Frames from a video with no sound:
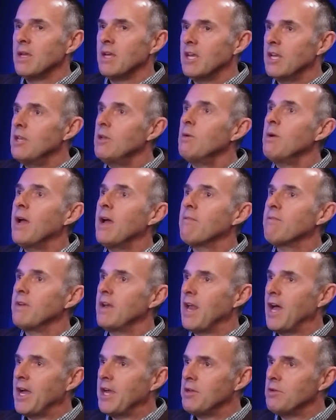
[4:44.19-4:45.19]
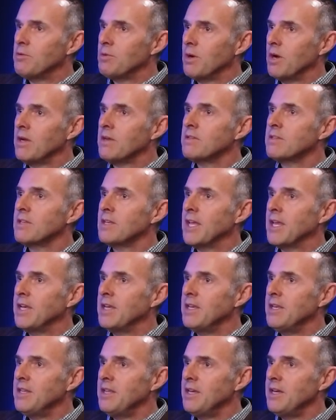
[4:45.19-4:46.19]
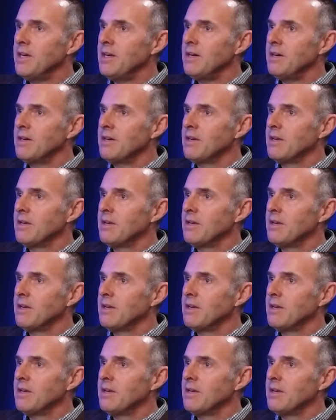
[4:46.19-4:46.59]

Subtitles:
and you have 9 trucks landing there,